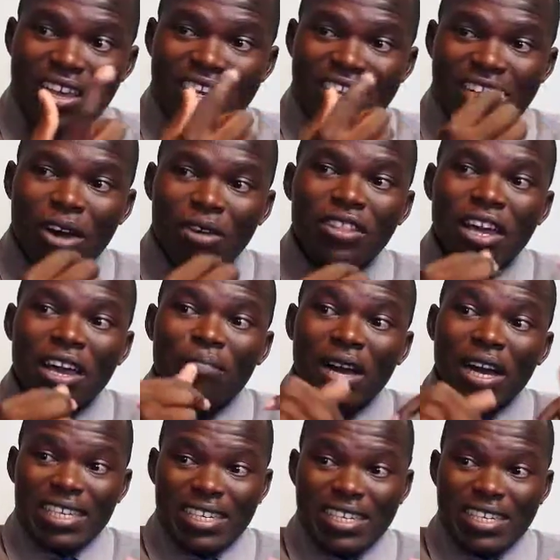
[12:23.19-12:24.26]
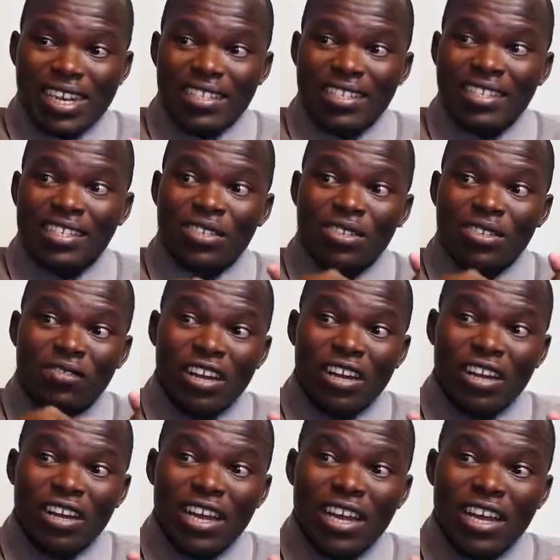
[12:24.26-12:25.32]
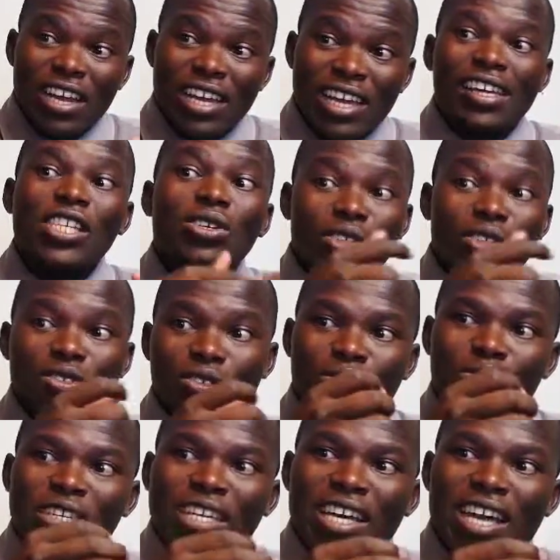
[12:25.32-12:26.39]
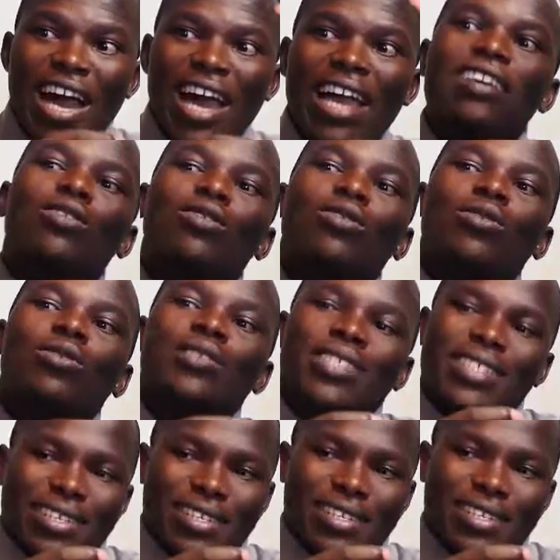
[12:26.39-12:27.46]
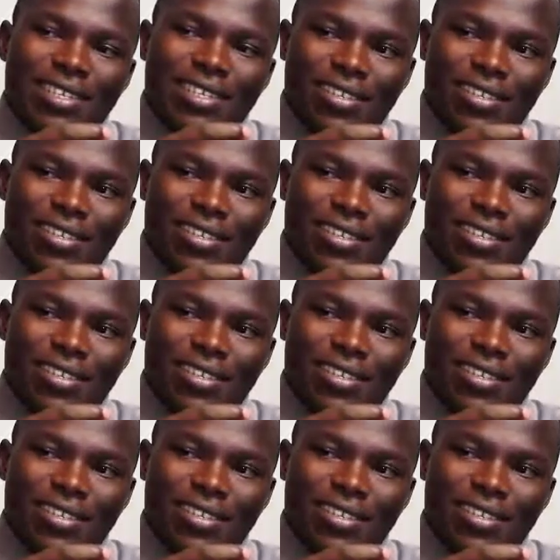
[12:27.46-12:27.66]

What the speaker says: Now their pancreas is sort of like used to a high glucose state.